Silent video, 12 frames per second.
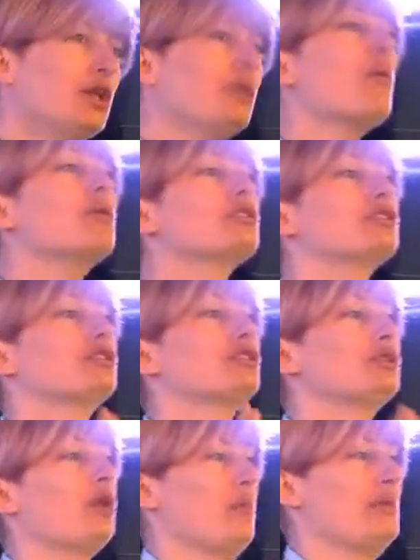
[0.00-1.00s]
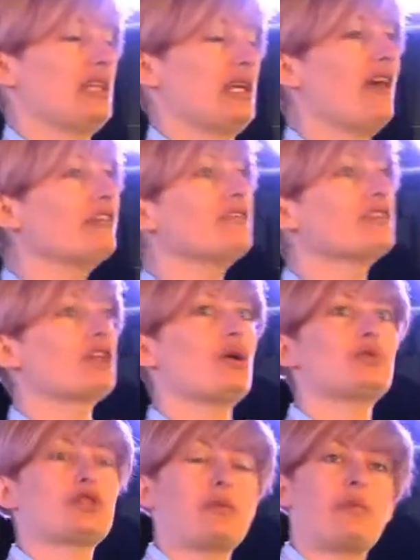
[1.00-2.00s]
I wanted to do comedy. I haven't even
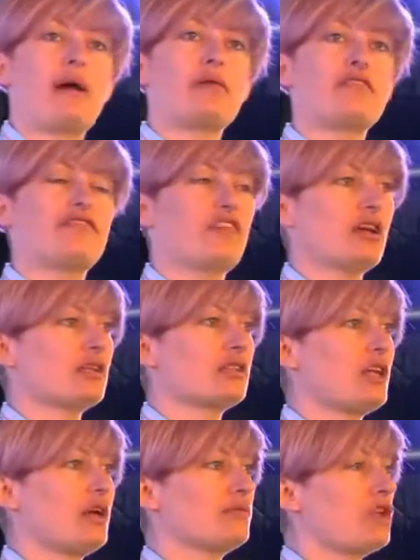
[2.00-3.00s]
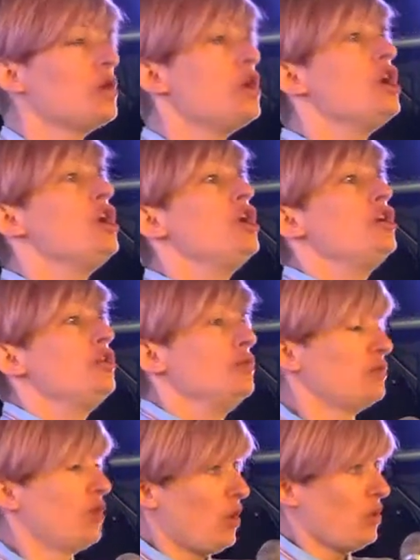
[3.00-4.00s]
told you about the first time.
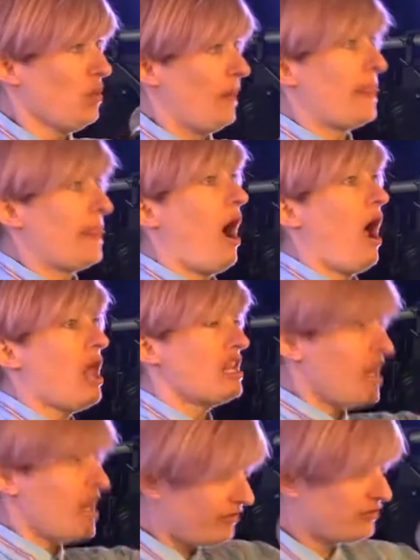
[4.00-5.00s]
So I left